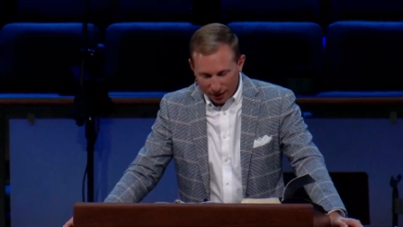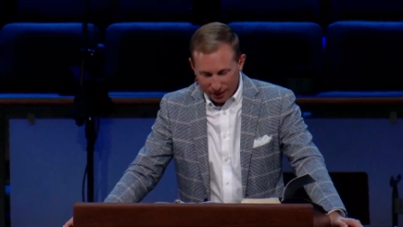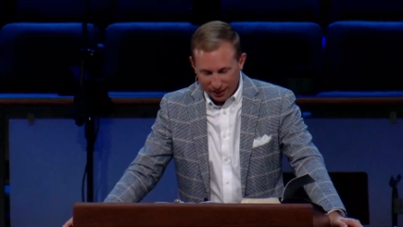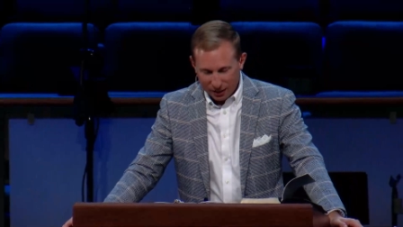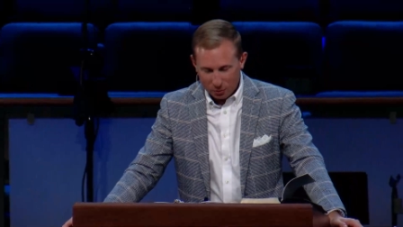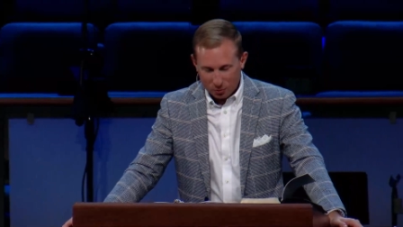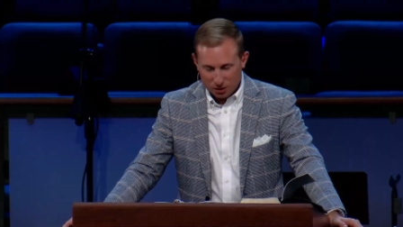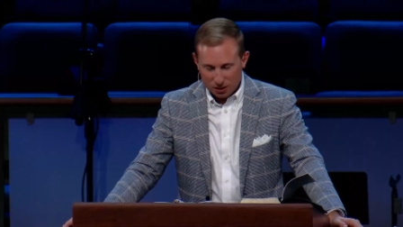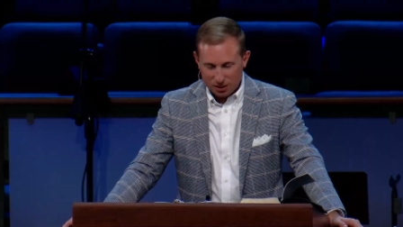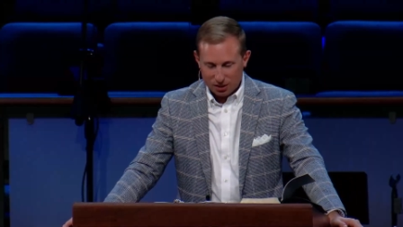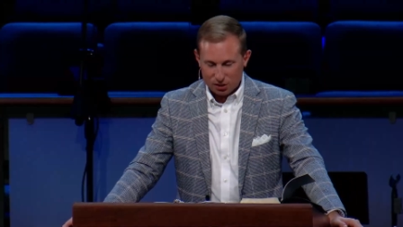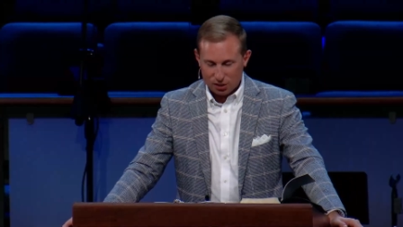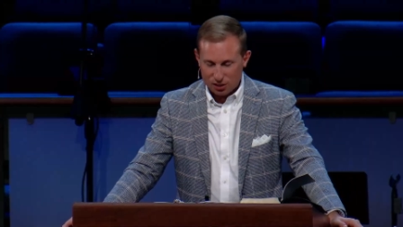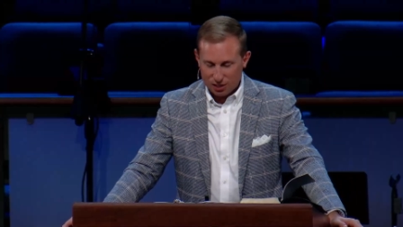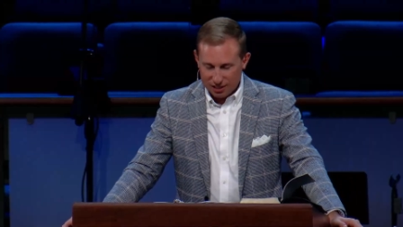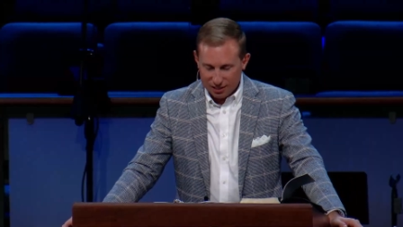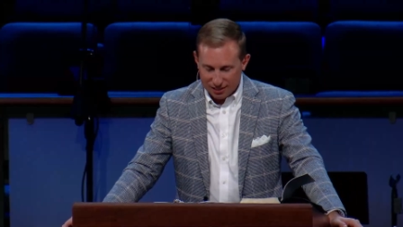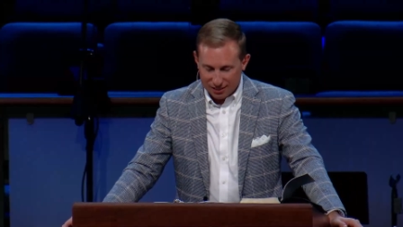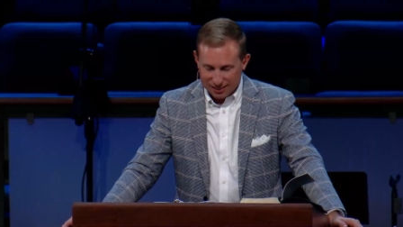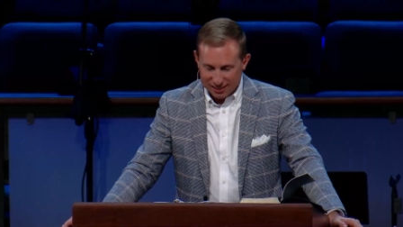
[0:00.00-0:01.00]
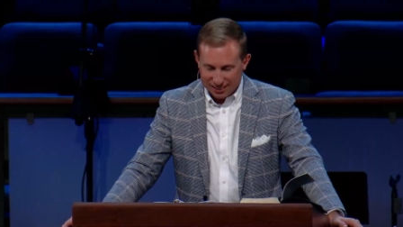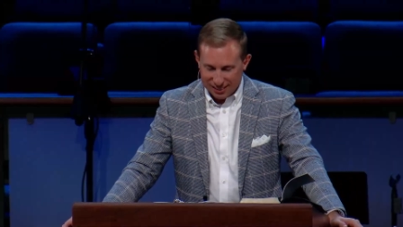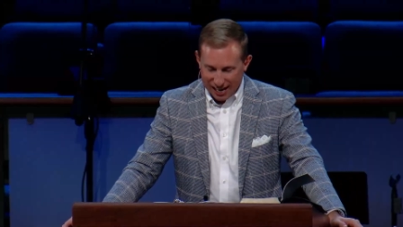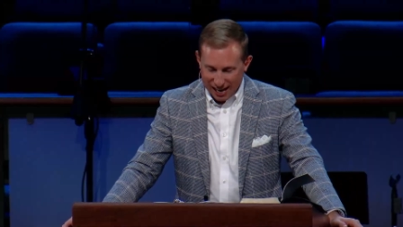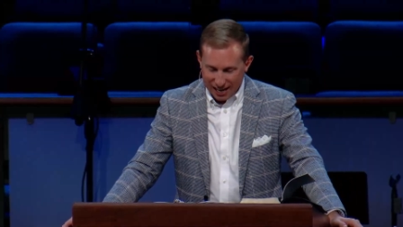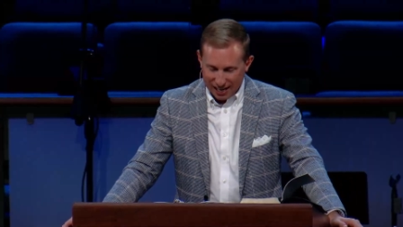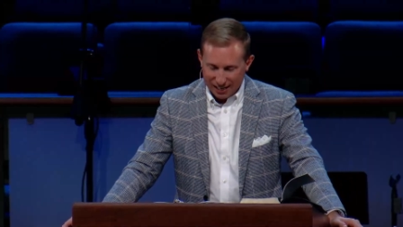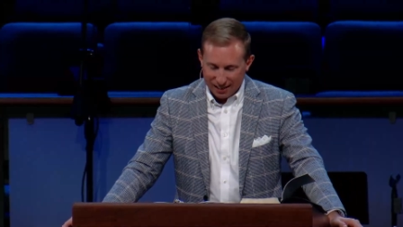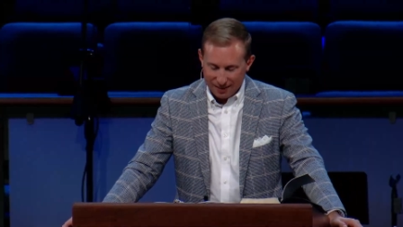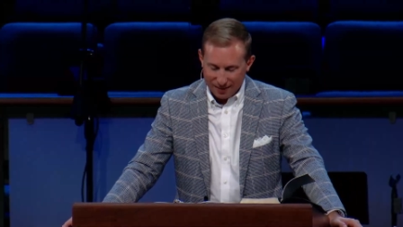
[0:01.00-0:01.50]
He would
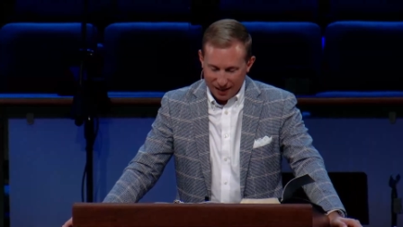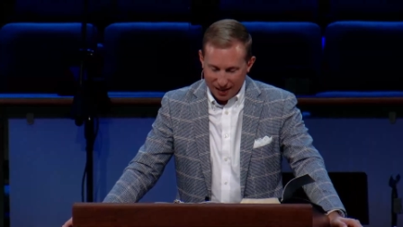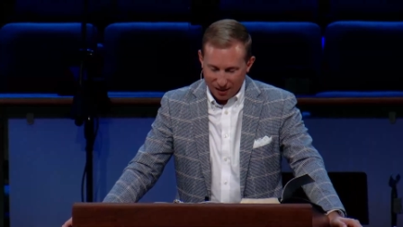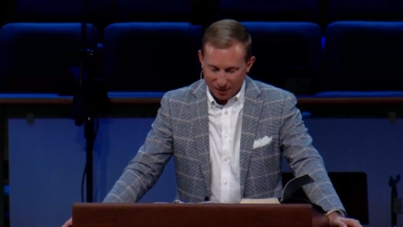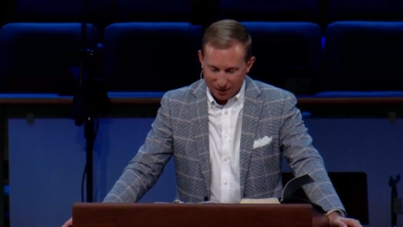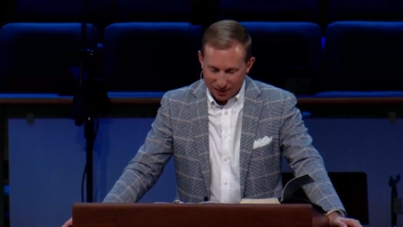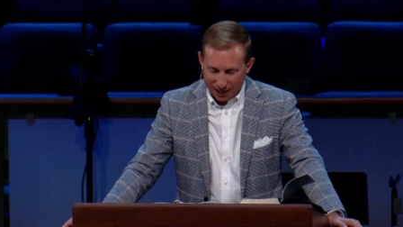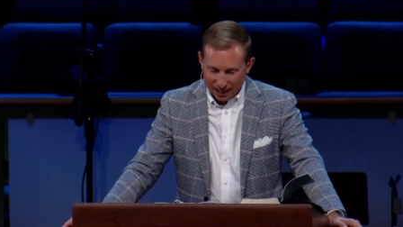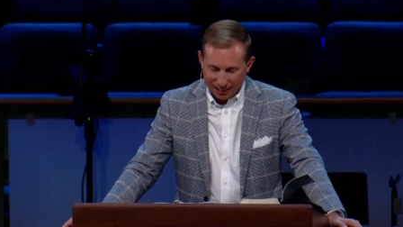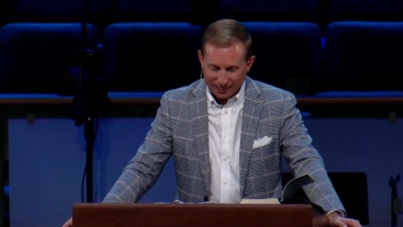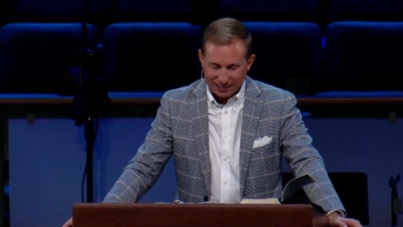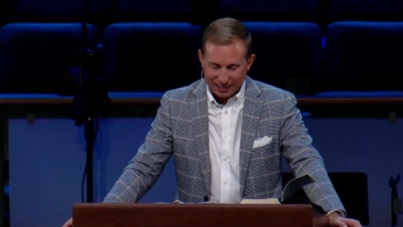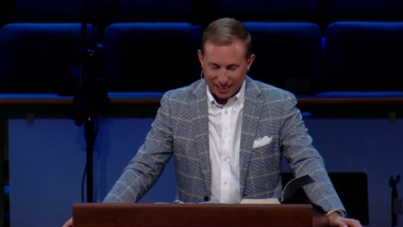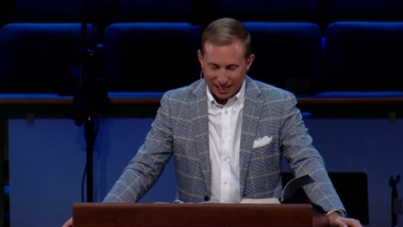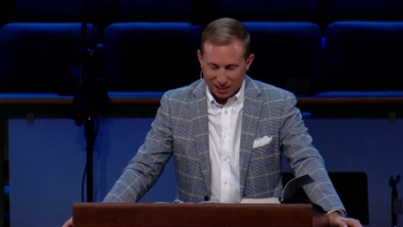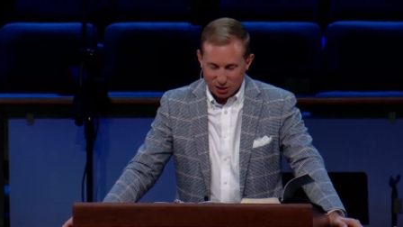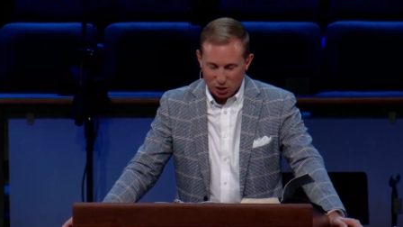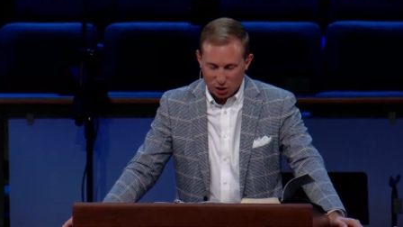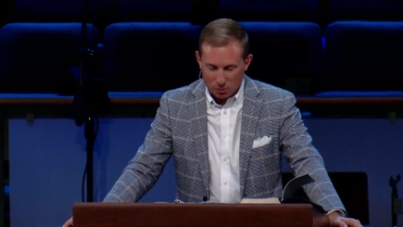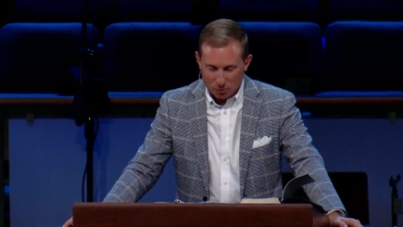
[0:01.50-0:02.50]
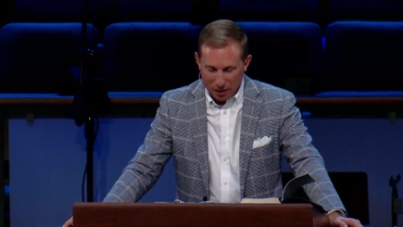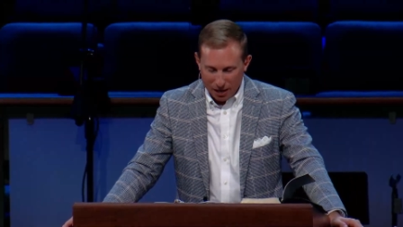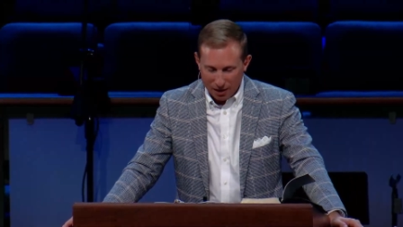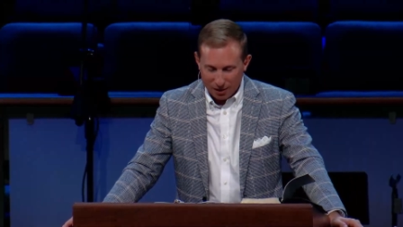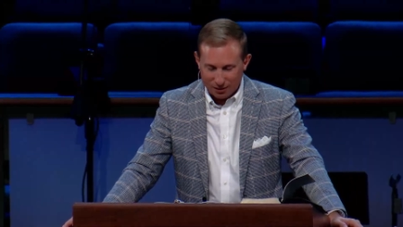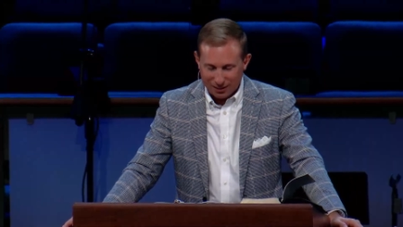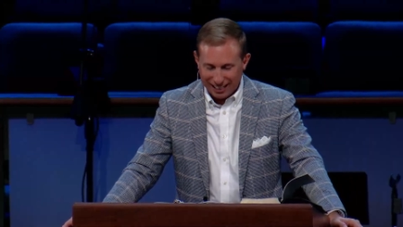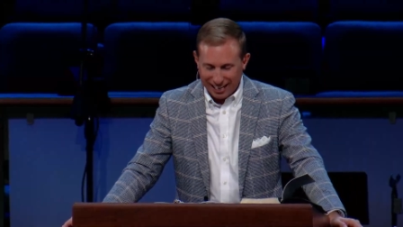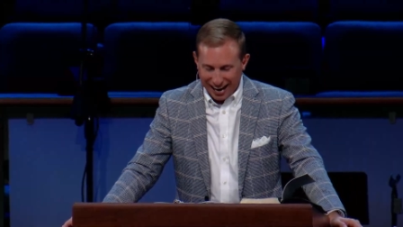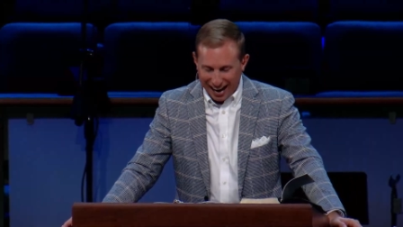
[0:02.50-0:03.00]
say how God did not
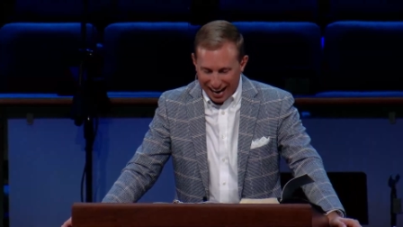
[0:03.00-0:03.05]
spare the